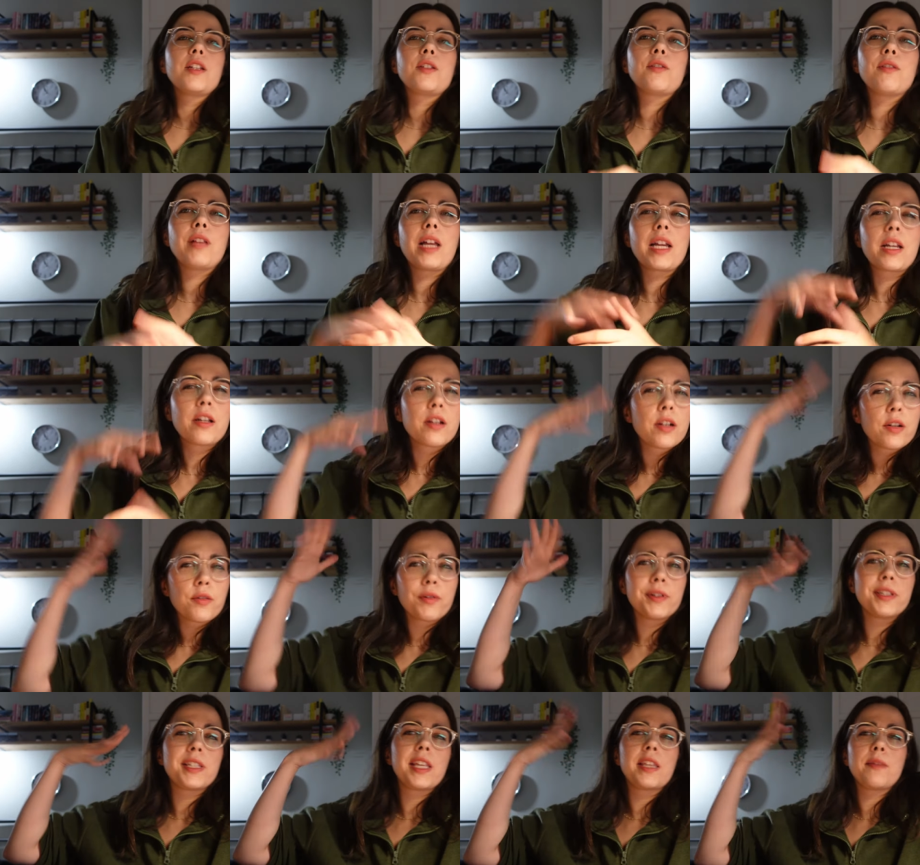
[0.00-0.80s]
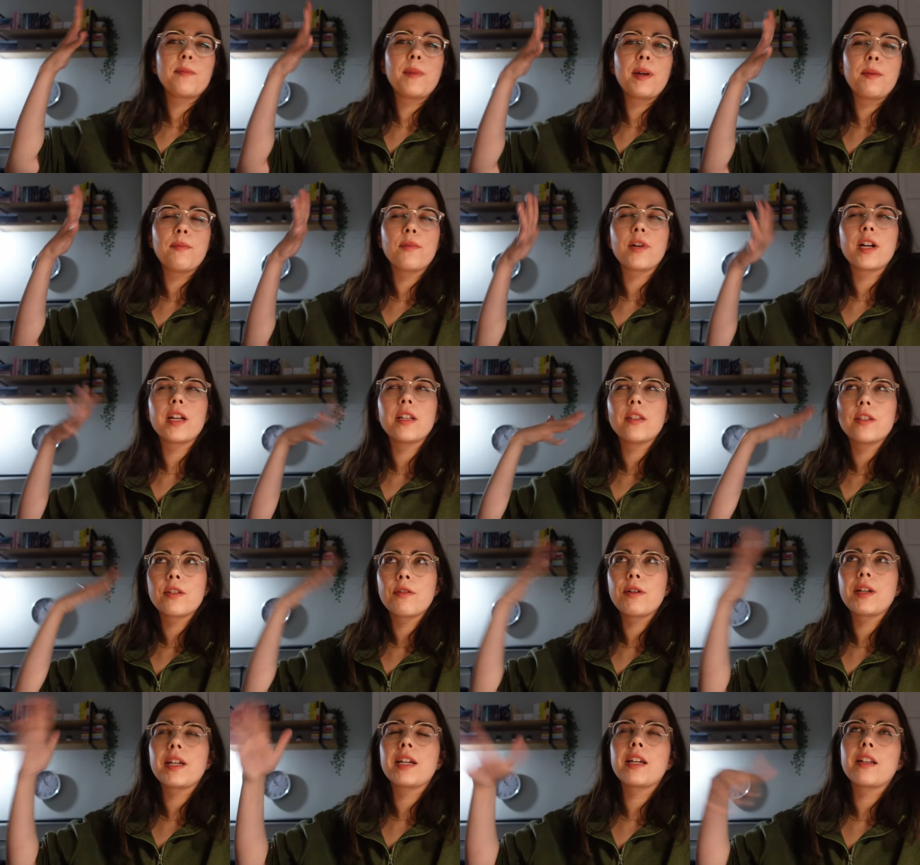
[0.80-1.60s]
to like reset my brain
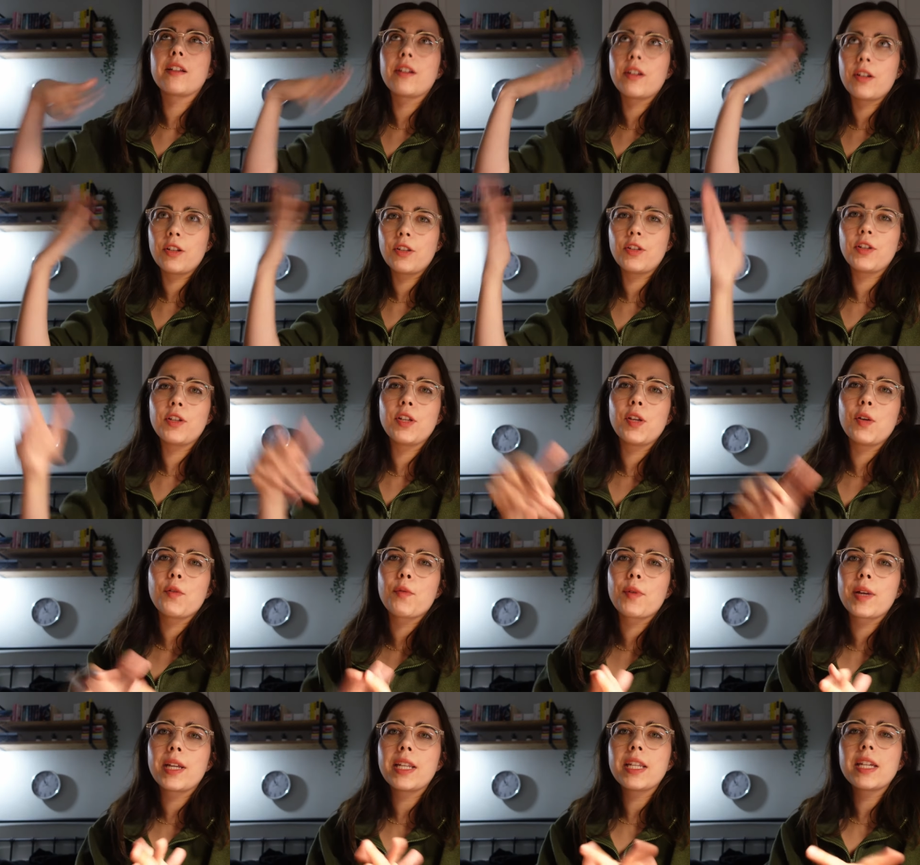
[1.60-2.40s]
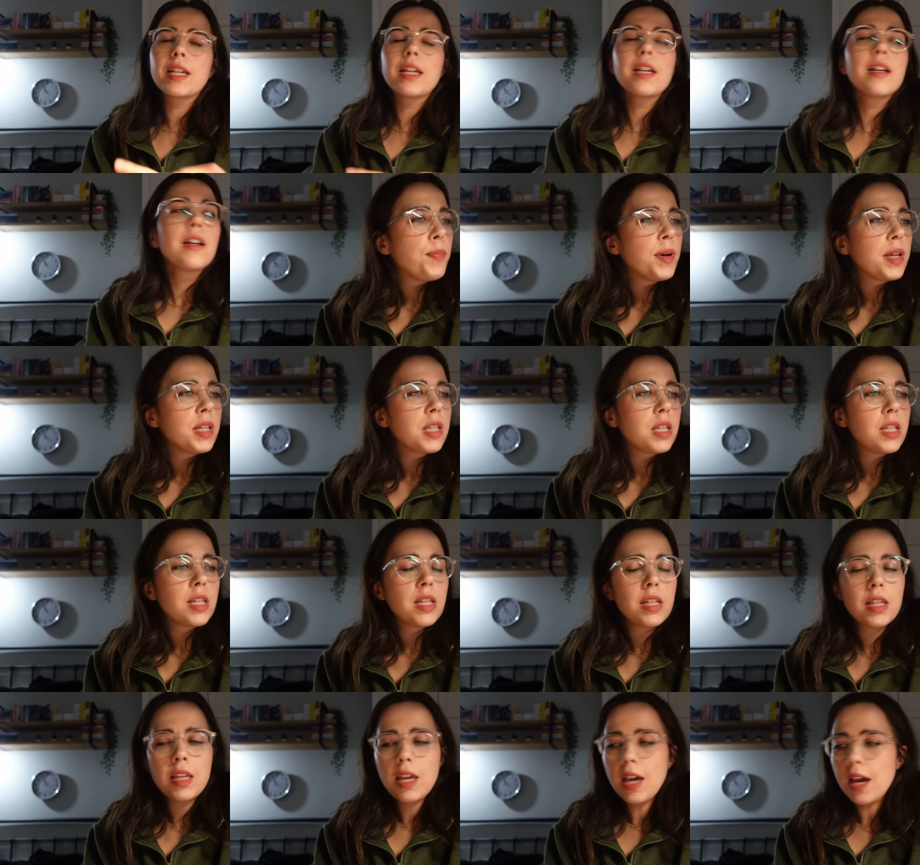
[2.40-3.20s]
so I can continue reading.
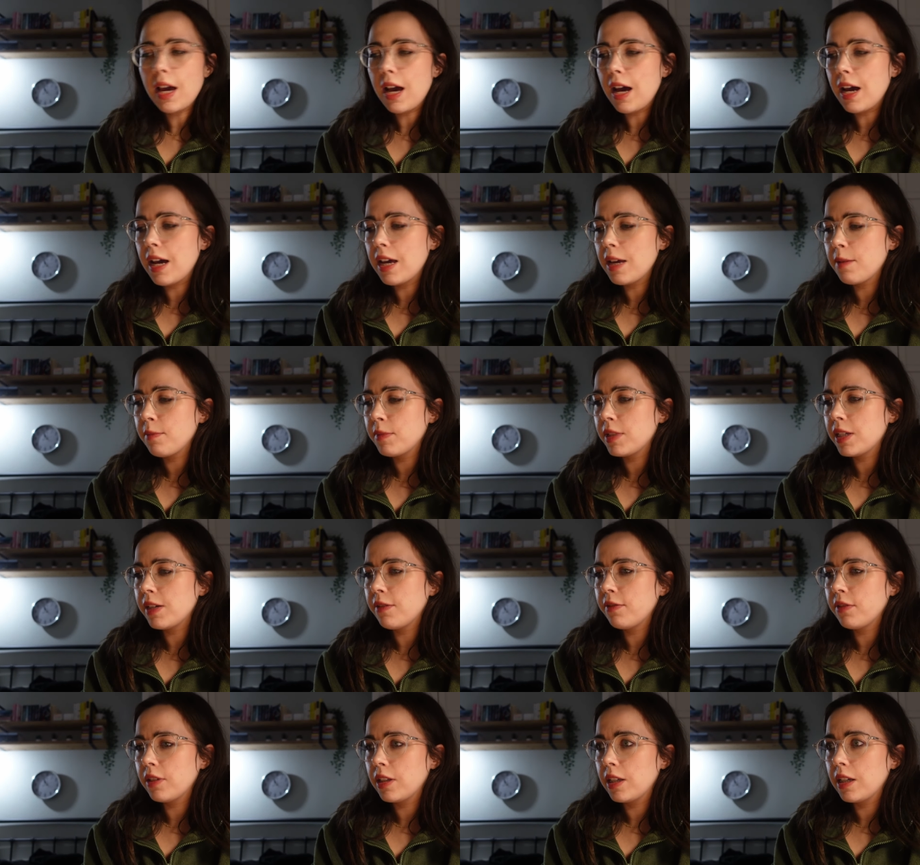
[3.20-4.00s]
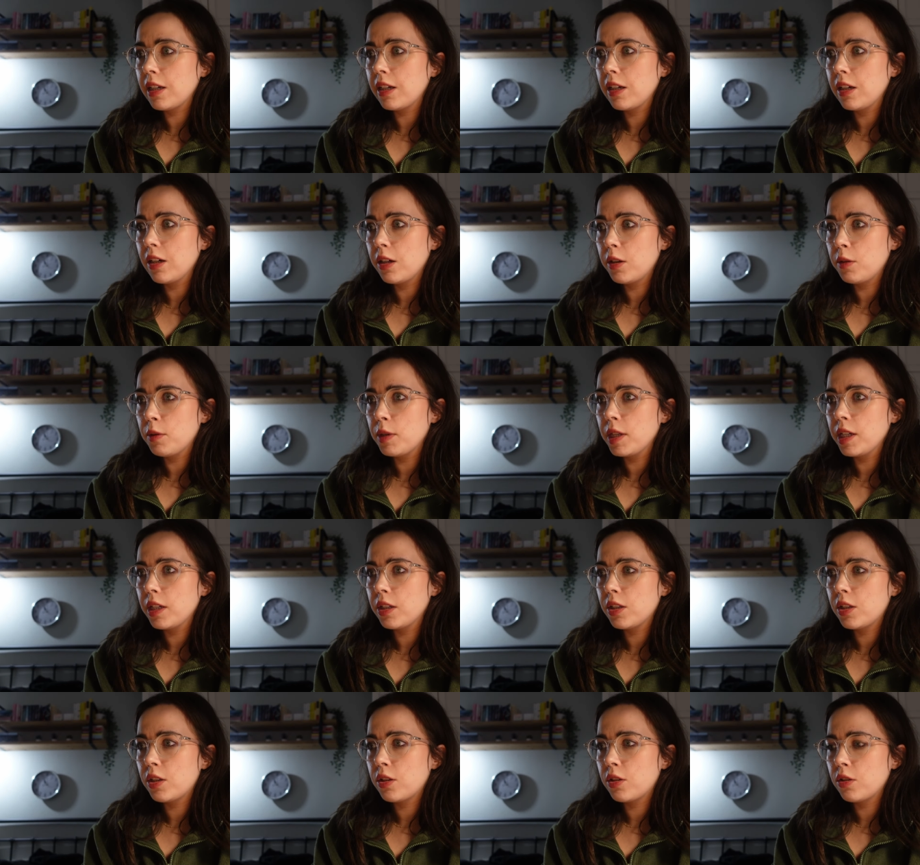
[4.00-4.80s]
But yeah, I am definitely
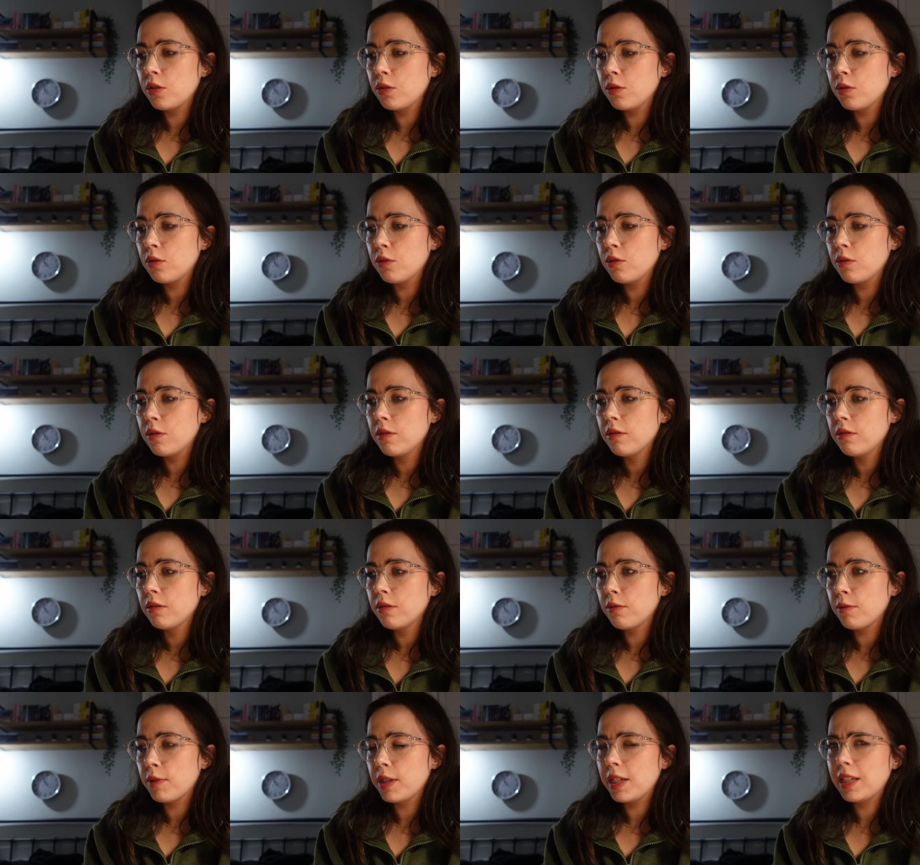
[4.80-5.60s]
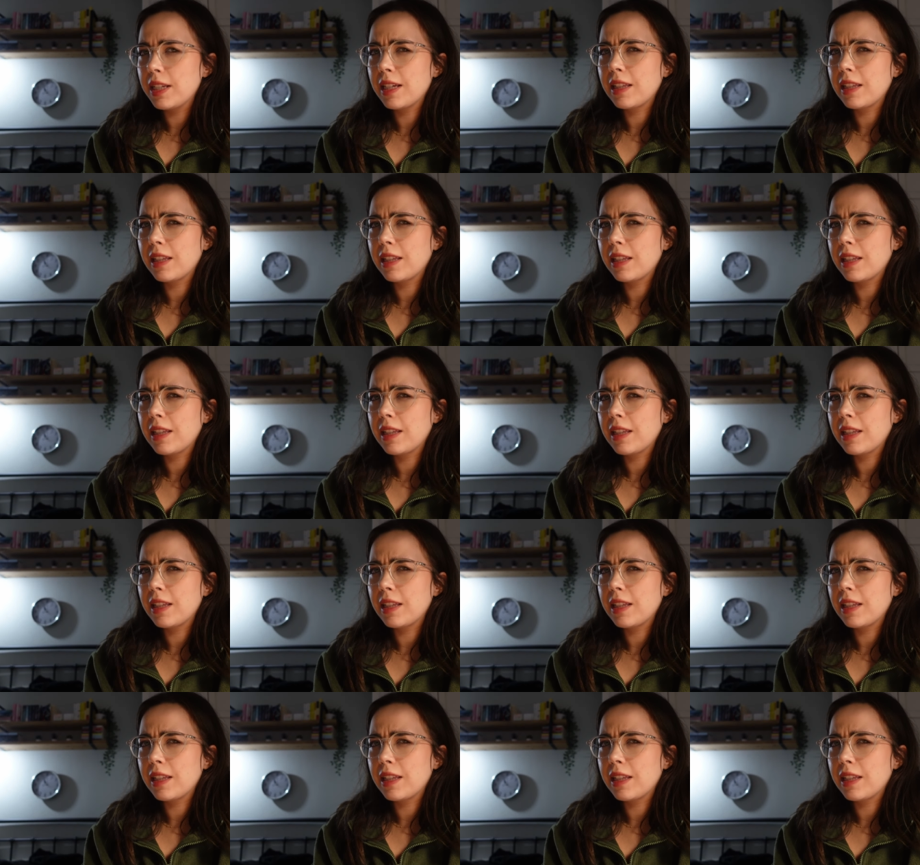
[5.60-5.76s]
going to read